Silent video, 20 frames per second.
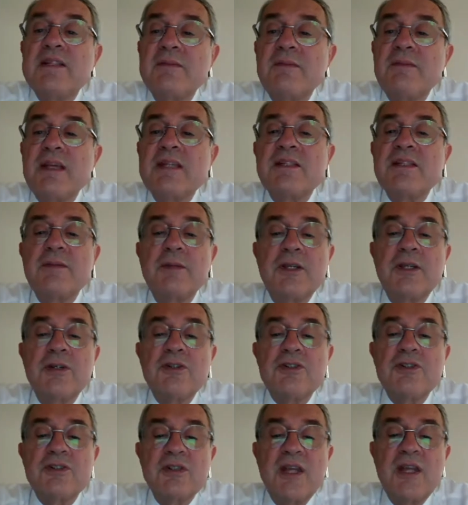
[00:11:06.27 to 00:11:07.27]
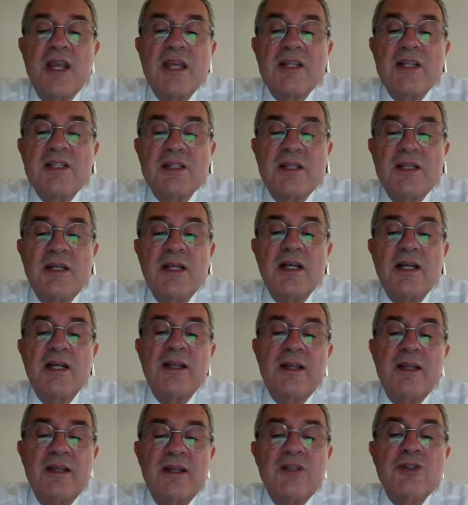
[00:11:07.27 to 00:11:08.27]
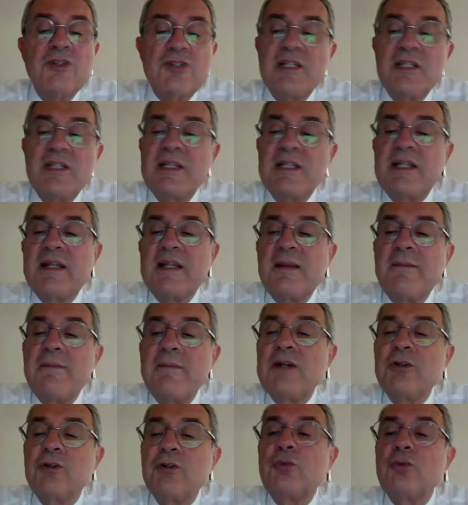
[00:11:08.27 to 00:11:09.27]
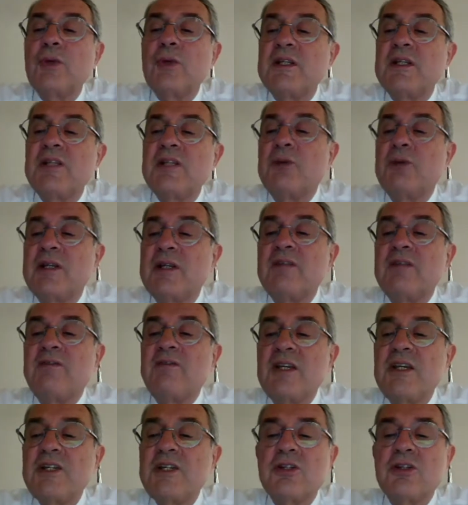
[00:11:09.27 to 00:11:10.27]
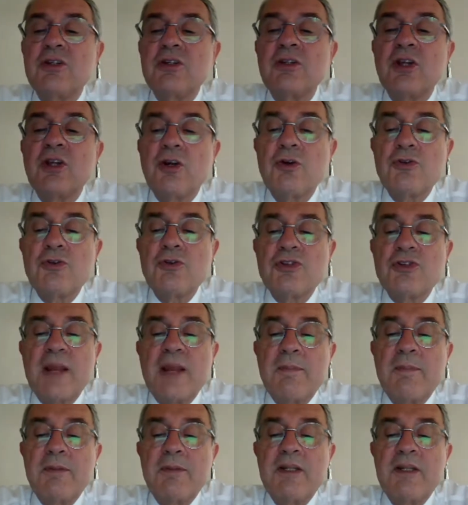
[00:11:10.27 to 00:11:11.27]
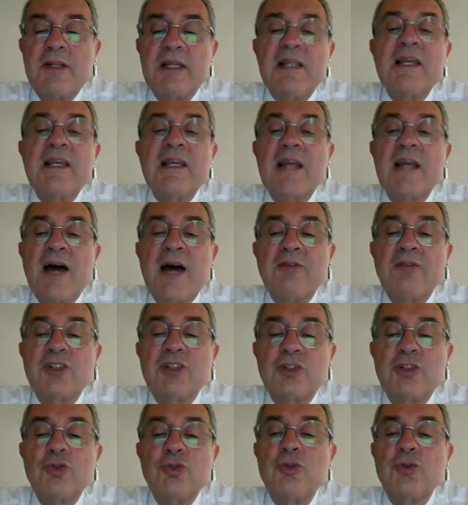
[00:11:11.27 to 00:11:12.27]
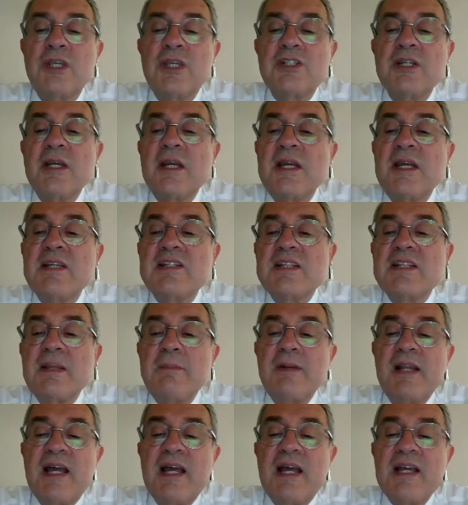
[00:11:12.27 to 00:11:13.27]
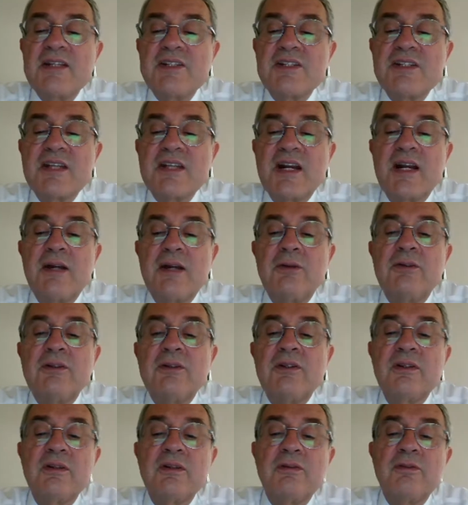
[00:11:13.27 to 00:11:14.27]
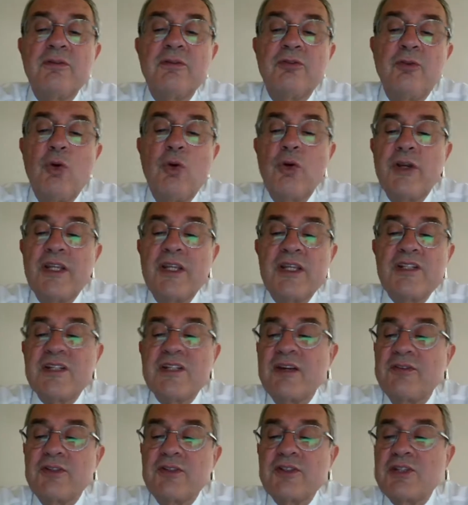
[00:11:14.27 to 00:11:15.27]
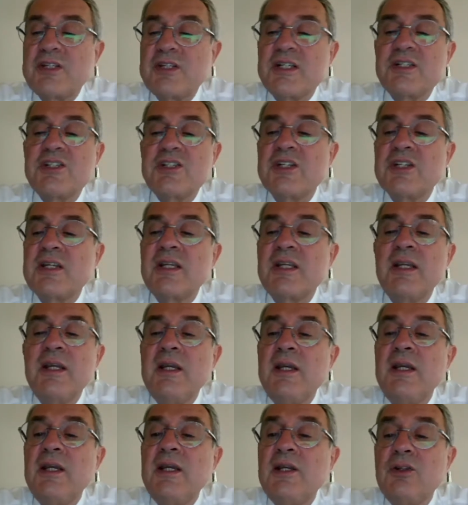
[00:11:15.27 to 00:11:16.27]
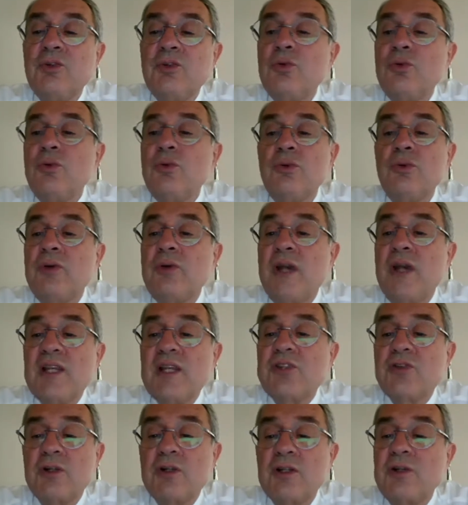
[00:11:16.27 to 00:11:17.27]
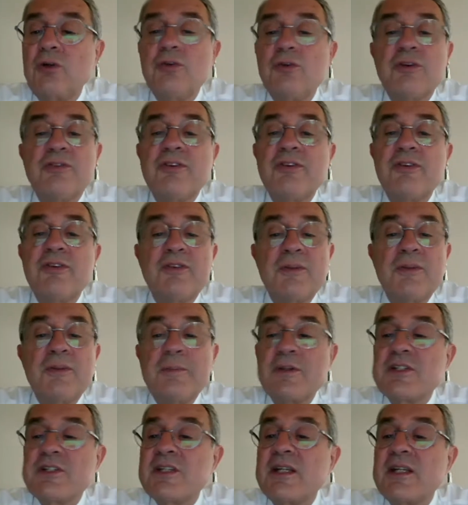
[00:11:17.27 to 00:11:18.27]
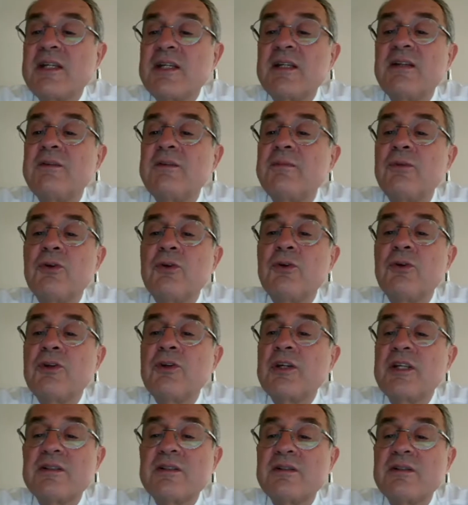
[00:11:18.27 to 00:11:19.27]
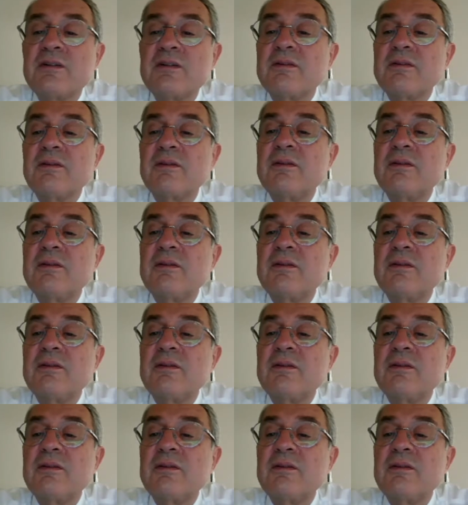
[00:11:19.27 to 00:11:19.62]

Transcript: Well, it's amazing because as early, you see that the amount of 20/20 vision grows rapidly after 2 years, stabilizes around 4 years after surgery, to actually over 50%, more or less.